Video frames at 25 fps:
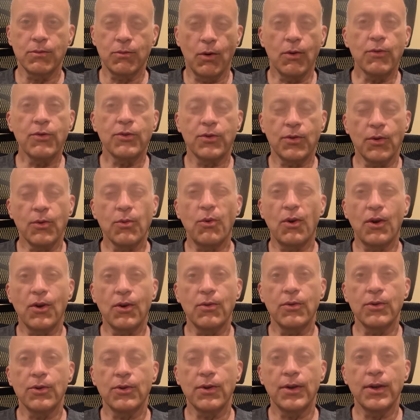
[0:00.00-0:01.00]
so the water
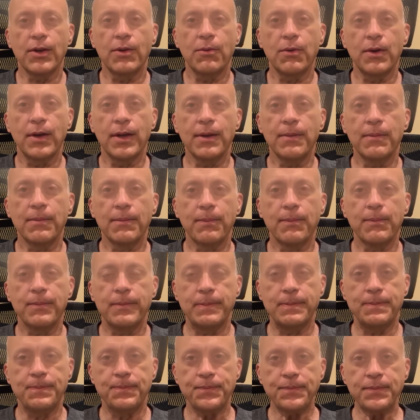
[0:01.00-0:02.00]
will drain away,
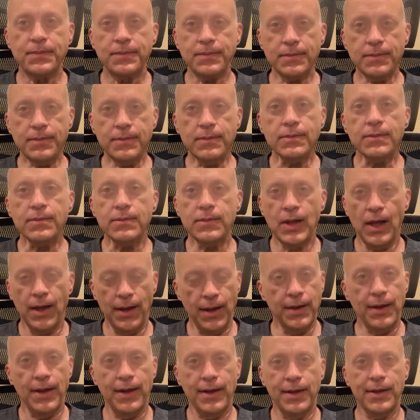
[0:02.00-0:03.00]
and
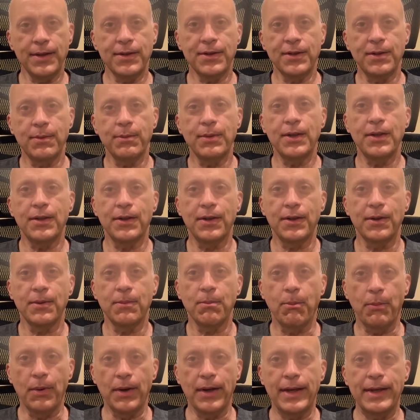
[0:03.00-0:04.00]
it needs to be there.
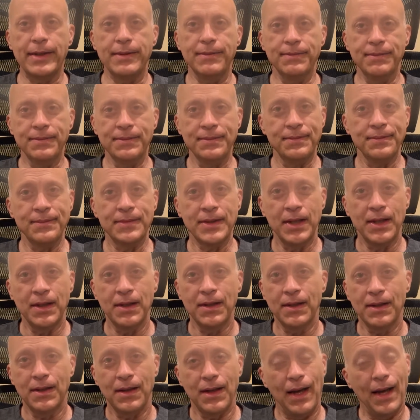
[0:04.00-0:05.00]
But
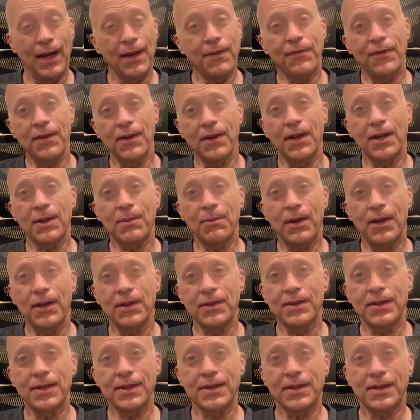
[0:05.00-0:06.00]
I felt like mile
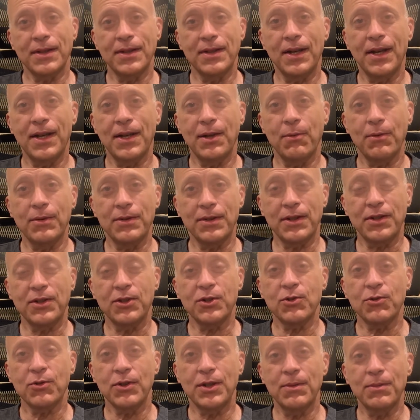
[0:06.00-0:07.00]
6 to 9 it was
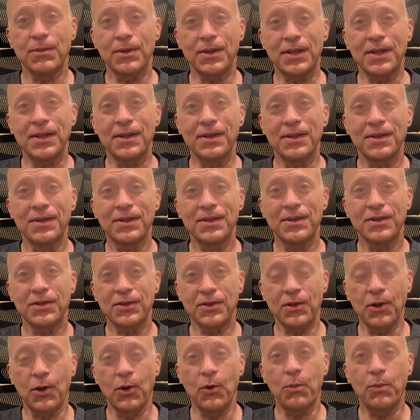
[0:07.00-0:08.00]
extremely
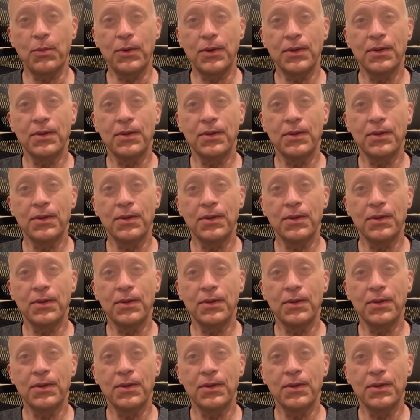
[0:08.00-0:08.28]
sloped,